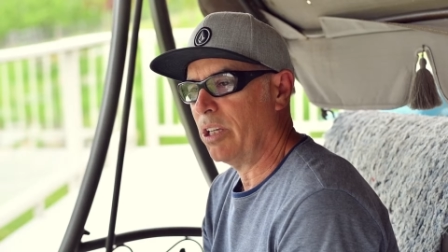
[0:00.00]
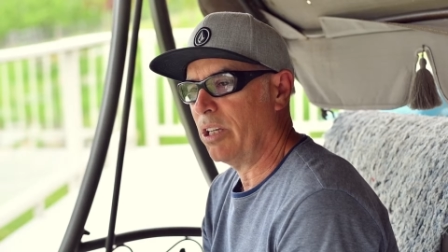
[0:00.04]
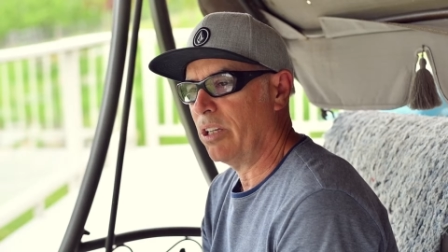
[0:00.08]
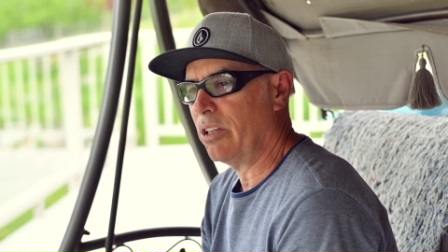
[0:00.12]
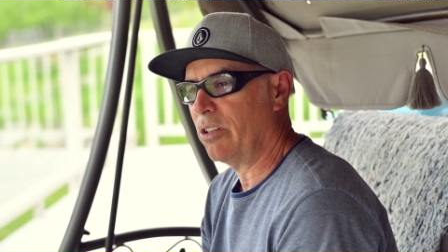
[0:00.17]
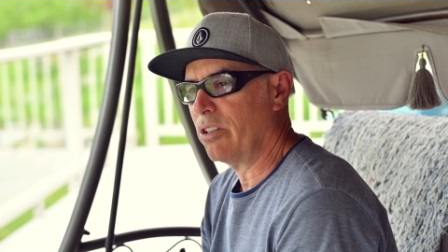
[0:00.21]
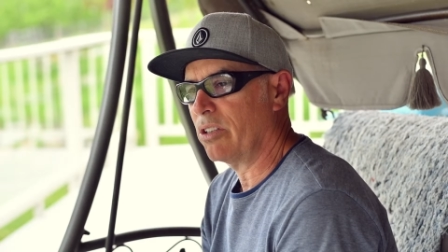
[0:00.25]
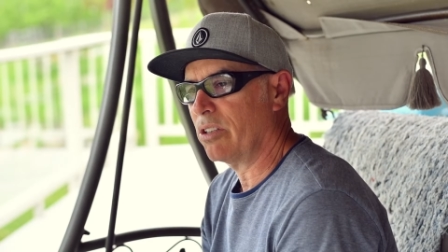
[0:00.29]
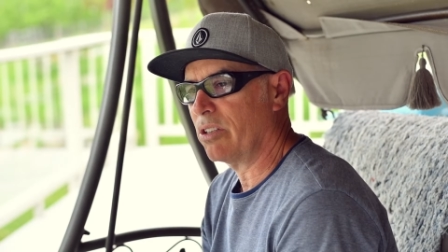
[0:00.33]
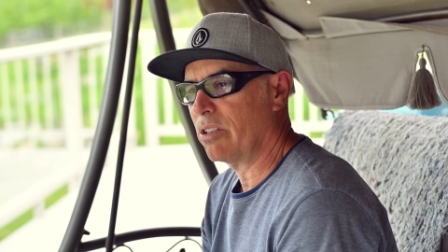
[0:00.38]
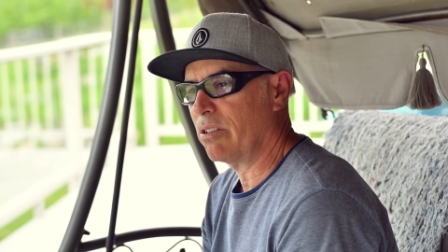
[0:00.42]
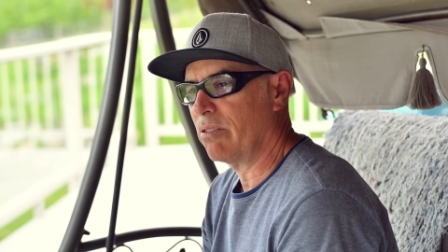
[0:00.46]

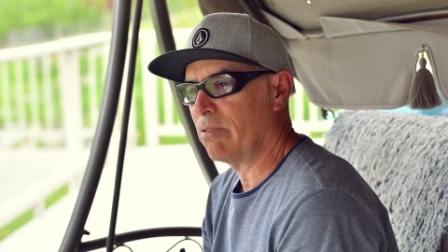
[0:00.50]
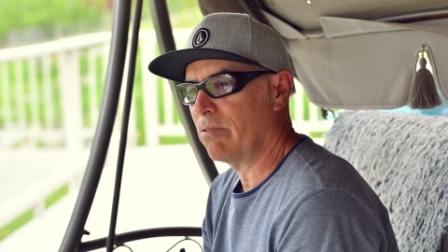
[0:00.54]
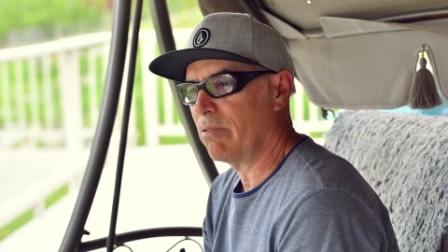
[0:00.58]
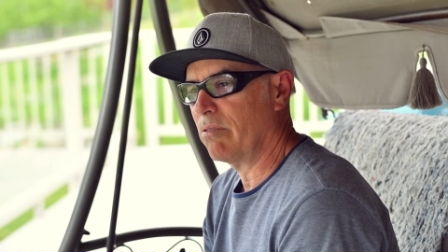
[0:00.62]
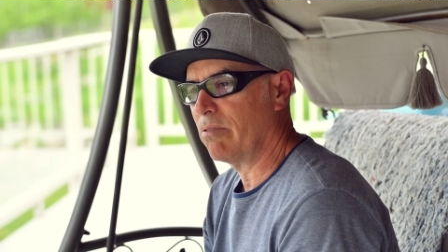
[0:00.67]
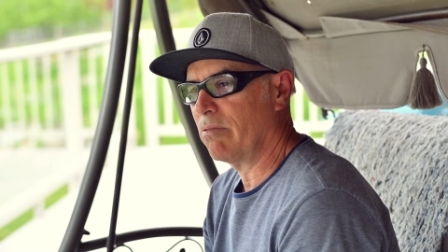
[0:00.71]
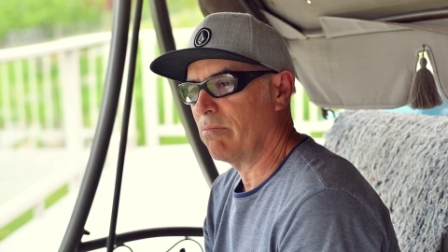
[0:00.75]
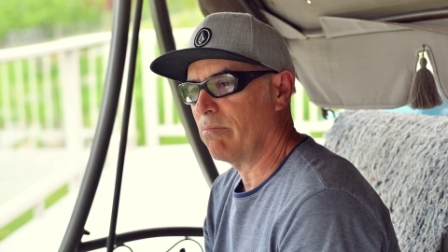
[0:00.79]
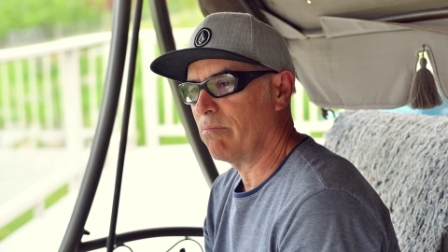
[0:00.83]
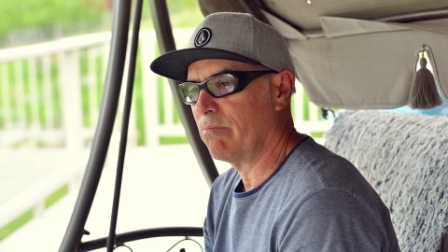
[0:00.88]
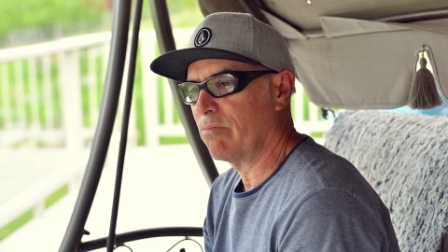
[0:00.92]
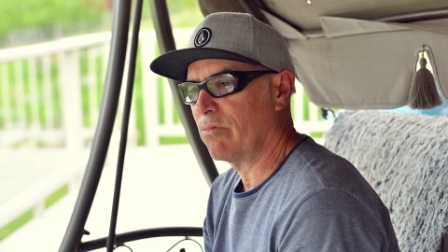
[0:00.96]
just
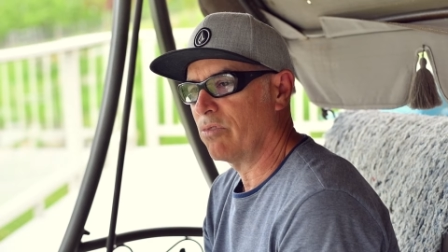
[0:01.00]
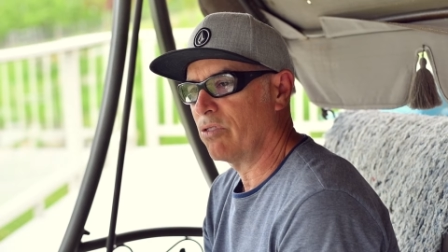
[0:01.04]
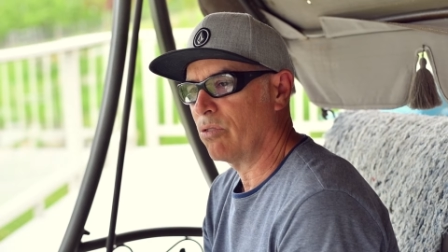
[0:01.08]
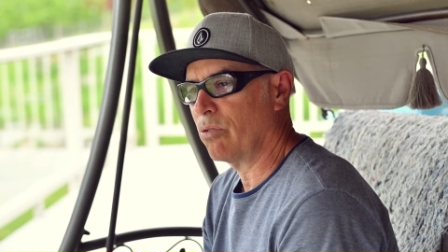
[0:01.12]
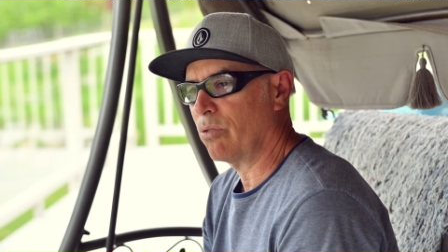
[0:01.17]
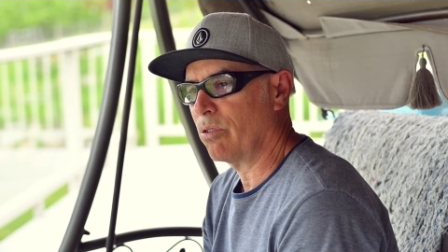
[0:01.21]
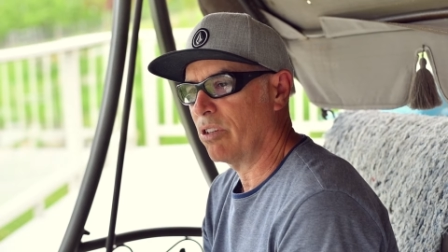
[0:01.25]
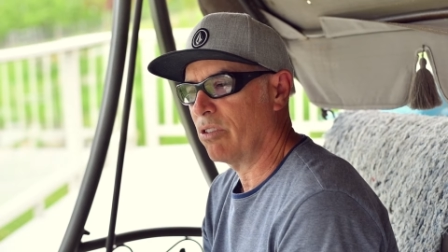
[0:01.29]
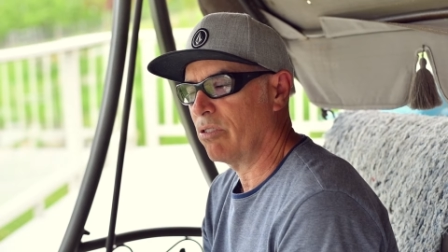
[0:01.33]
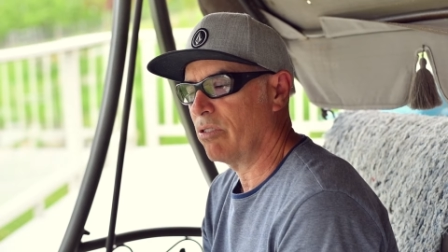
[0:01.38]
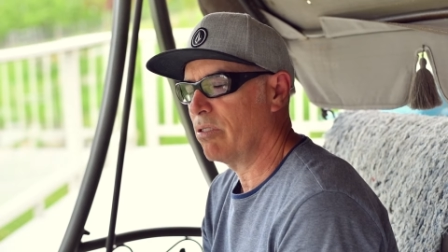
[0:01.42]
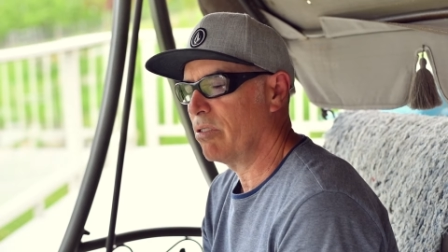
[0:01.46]

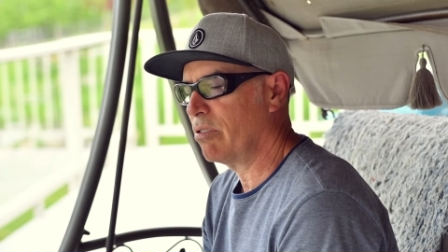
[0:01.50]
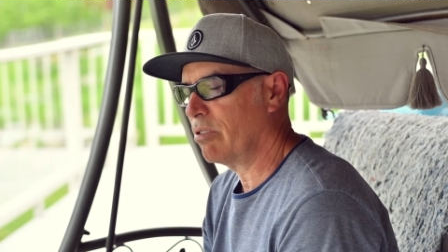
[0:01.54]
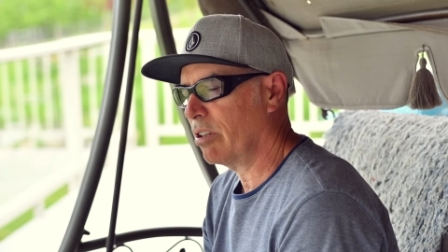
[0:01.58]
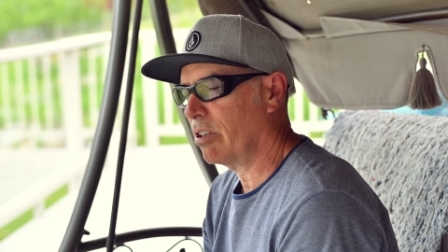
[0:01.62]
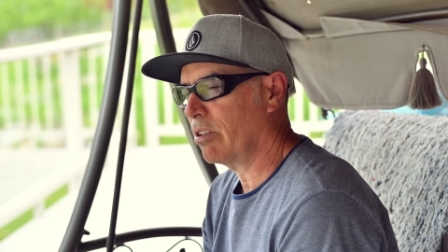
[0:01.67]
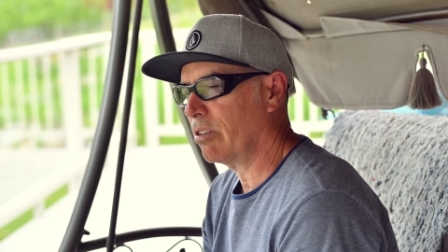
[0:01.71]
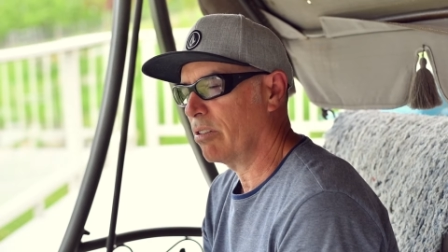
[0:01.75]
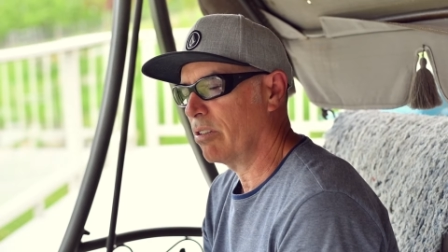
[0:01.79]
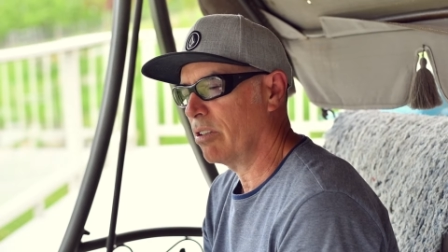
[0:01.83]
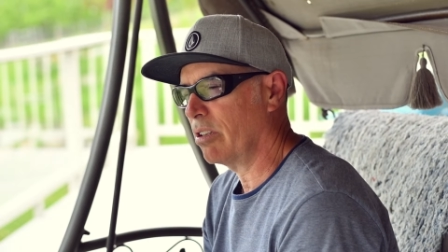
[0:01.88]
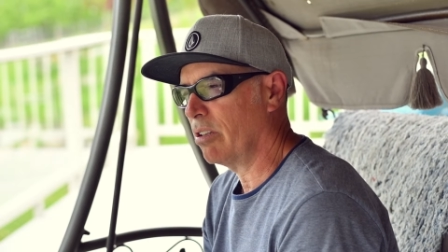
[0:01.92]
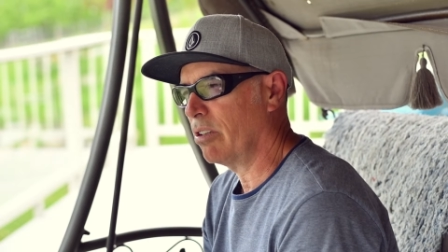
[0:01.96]
sort of took a
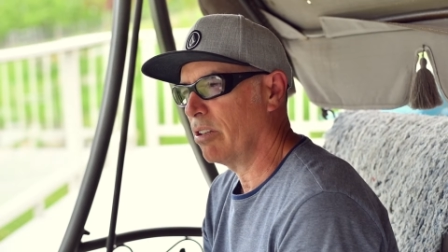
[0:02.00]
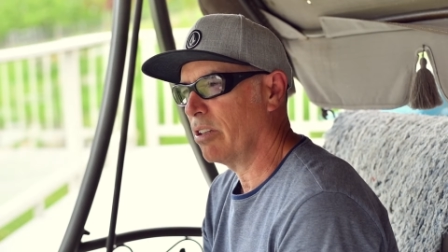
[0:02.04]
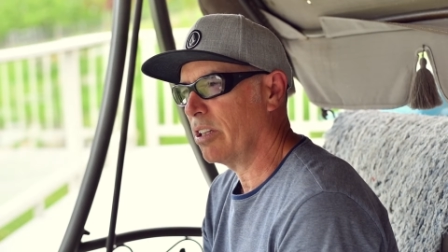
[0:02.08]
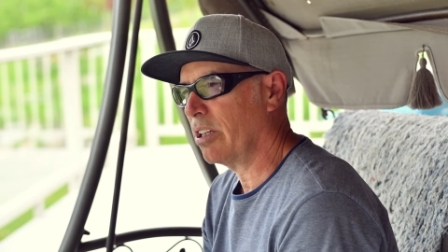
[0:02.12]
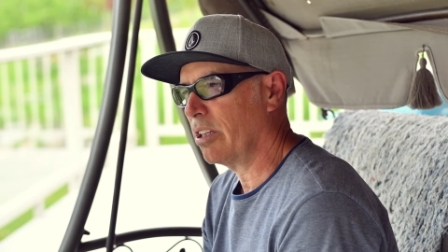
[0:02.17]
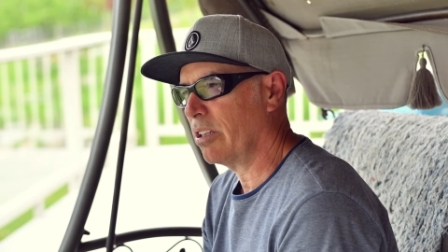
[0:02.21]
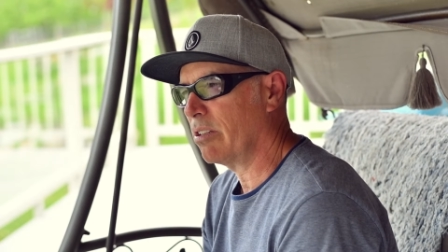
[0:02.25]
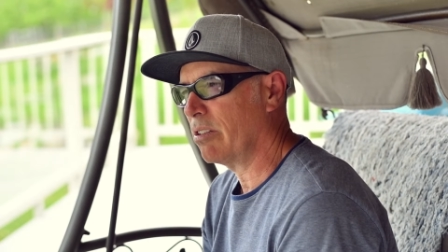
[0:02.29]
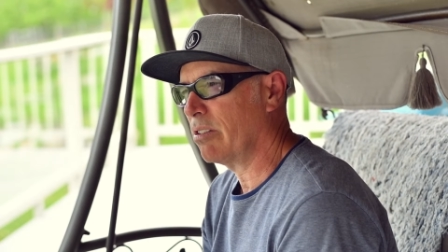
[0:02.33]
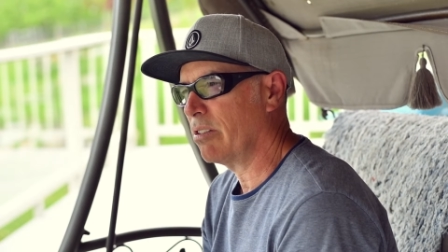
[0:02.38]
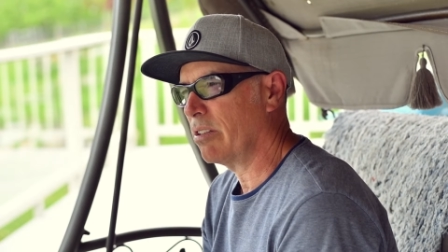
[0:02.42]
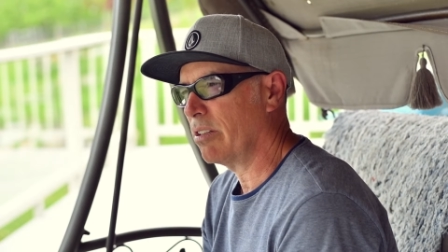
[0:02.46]
good look
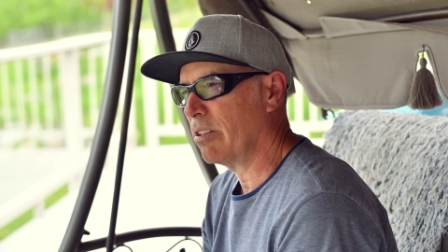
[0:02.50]
at